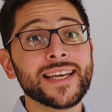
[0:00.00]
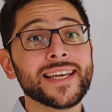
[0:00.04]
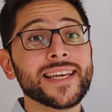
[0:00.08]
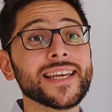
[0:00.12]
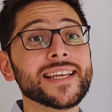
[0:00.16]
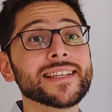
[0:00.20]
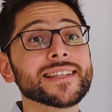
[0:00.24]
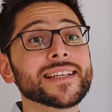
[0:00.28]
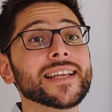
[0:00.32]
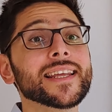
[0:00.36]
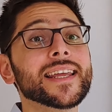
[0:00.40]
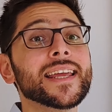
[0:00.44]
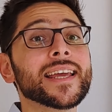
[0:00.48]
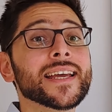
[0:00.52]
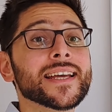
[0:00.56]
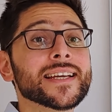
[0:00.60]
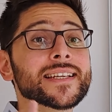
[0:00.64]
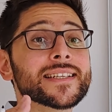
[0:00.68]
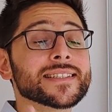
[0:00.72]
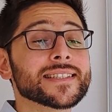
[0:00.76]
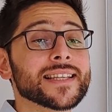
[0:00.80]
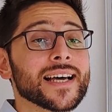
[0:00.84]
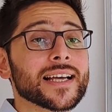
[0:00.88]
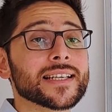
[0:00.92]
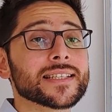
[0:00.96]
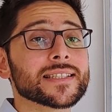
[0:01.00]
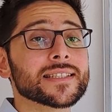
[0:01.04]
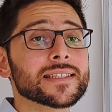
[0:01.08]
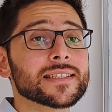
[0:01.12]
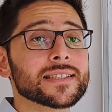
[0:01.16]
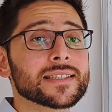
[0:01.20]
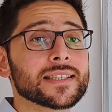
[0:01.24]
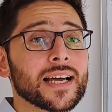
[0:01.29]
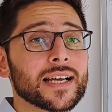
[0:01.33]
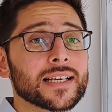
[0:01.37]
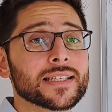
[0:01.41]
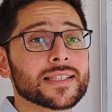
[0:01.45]
Italy
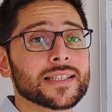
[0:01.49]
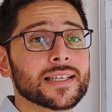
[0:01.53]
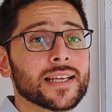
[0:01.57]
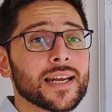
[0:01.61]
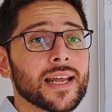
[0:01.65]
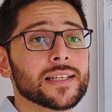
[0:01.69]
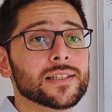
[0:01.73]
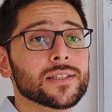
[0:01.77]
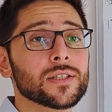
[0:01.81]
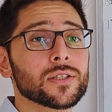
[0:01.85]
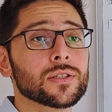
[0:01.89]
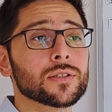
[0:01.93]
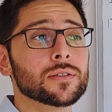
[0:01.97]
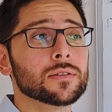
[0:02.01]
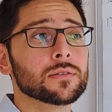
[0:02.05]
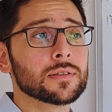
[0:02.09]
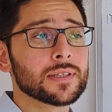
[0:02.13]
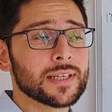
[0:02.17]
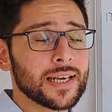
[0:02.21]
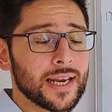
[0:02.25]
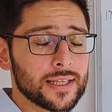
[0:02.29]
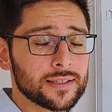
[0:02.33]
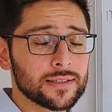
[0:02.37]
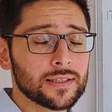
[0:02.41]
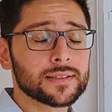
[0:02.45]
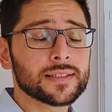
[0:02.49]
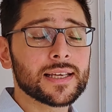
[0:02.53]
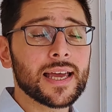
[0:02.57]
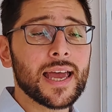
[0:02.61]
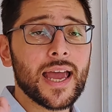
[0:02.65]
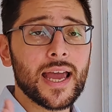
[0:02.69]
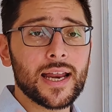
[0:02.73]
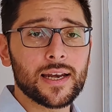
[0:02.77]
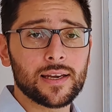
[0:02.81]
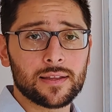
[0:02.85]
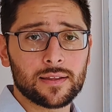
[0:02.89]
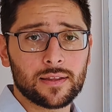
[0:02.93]
doesn't tax credit
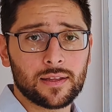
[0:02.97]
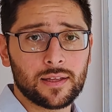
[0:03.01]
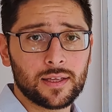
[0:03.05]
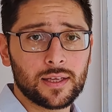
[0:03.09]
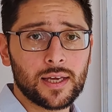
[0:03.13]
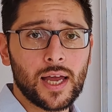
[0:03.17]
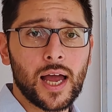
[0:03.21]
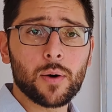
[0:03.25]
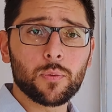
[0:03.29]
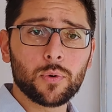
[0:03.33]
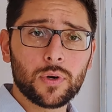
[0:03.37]
anything. I